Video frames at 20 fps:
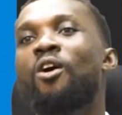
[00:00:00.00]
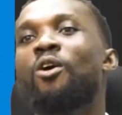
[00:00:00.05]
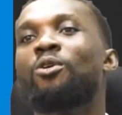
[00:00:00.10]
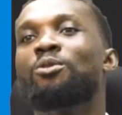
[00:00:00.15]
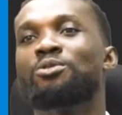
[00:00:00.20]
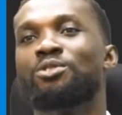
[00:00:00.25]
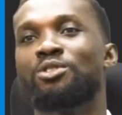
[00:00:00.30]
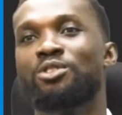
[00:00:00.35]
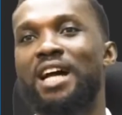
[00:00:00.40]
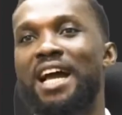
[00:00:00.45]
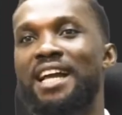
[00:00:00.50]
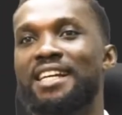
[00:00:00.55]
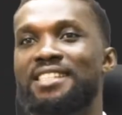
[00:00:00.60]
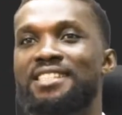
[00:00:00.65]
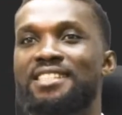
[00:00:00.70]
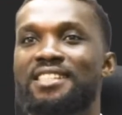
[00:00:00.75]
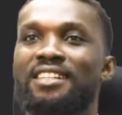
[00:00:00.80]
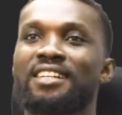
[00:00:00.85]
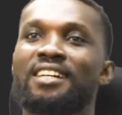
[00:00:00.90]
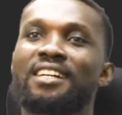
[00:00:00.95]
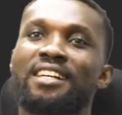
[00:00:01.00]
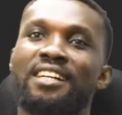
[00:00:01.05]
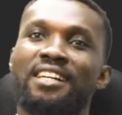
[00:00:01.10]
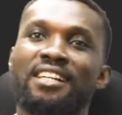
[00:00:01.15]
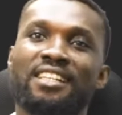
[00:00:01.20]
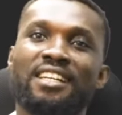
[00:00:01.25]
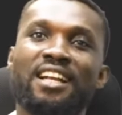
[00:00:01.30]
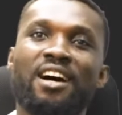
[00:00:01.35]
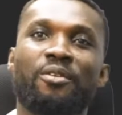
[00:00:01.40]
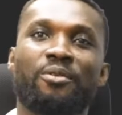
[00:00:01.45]
All right.
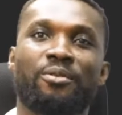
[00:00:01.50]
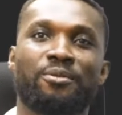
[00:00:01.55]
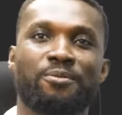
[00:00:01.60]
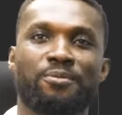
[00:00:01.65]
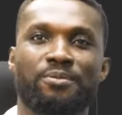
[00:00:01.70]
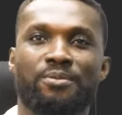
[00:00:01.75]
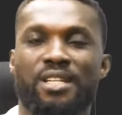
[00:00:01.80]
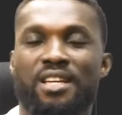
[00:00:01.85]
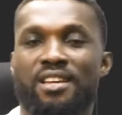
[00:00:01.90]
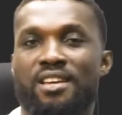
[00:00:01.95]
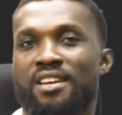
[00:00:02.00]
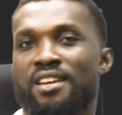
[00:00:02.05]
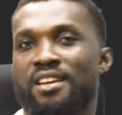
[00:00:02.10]
Now,